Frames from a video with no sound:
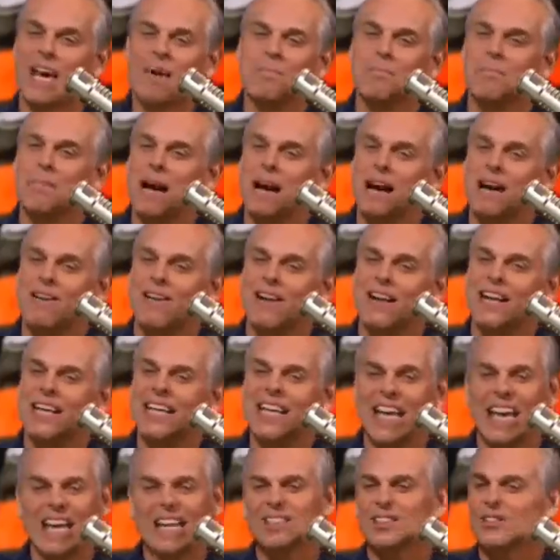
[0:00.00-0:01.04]
married,
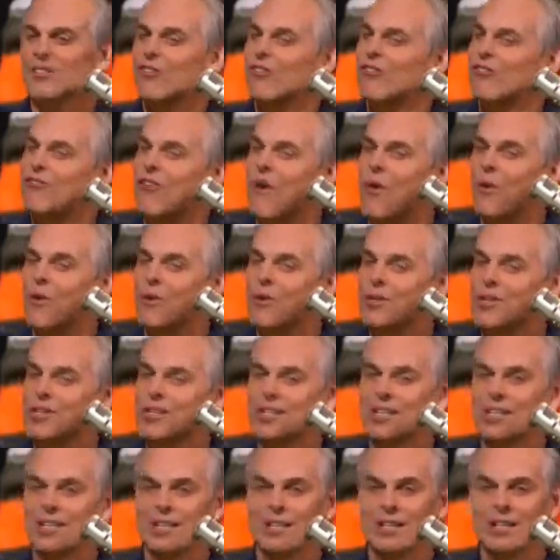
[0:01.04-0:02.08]
it's
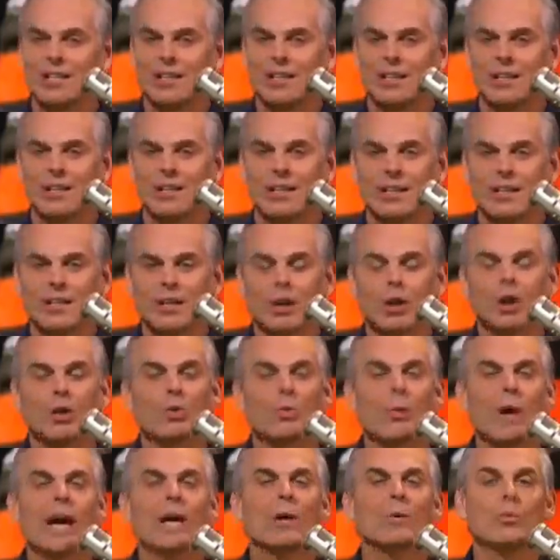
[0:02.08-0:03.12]
forced.
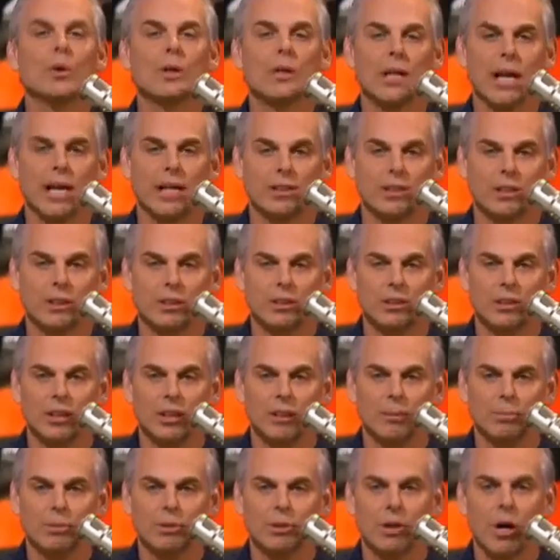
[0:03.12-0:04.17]
Great
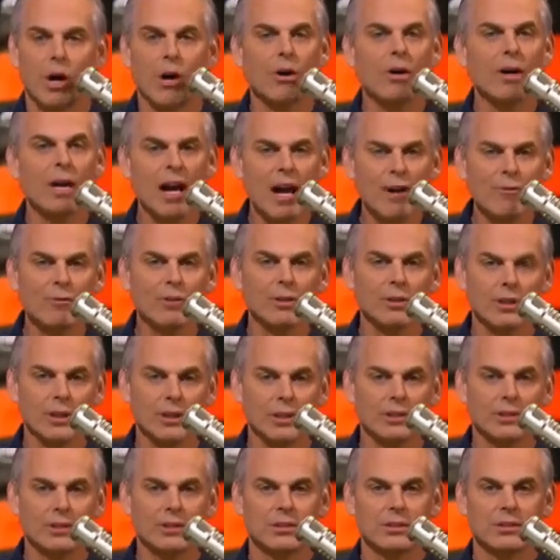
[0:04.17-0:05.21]
relationships are
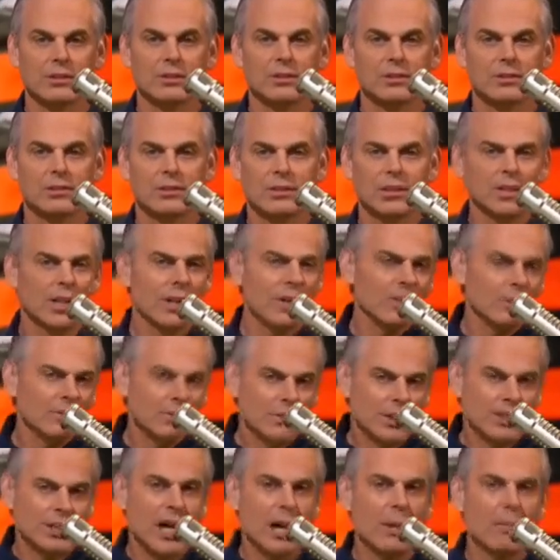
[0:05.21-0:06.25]
effortless. You know,
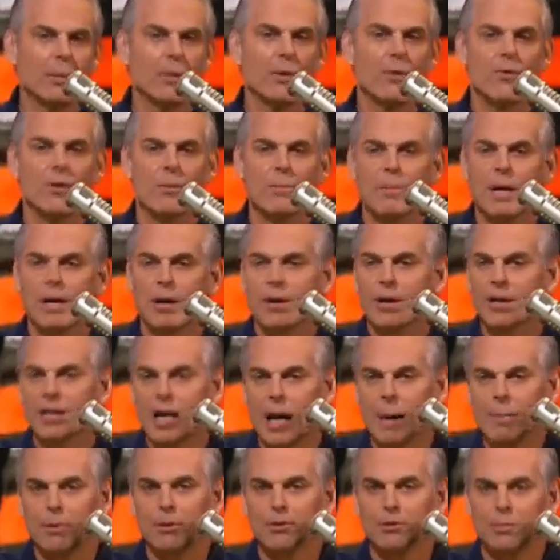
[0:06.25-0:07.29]
the married
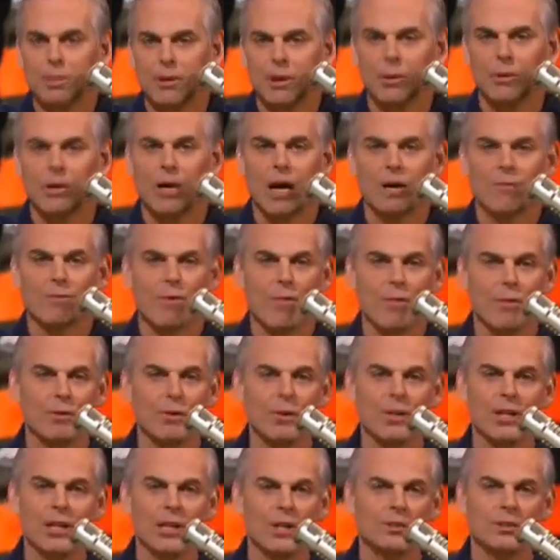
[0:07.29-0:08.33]
couple's been around for
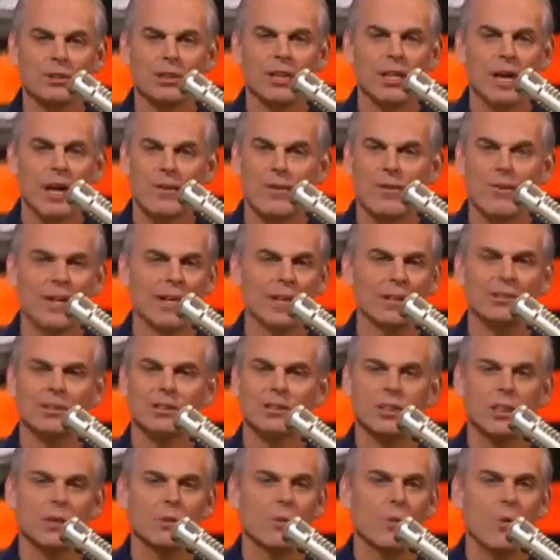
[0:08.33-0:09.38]
30 years together. They can
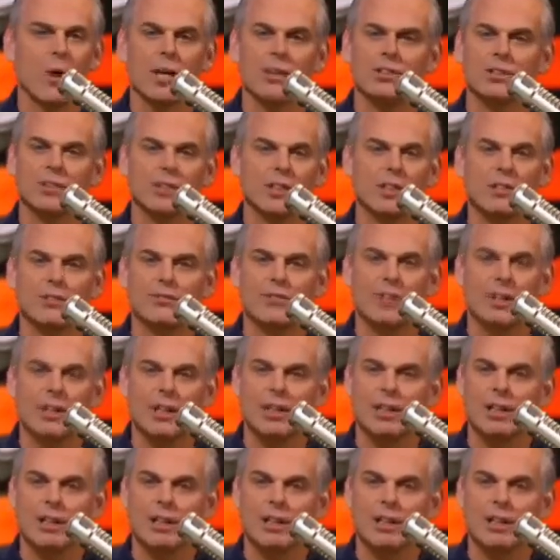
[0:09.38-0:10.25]
sit and watch TV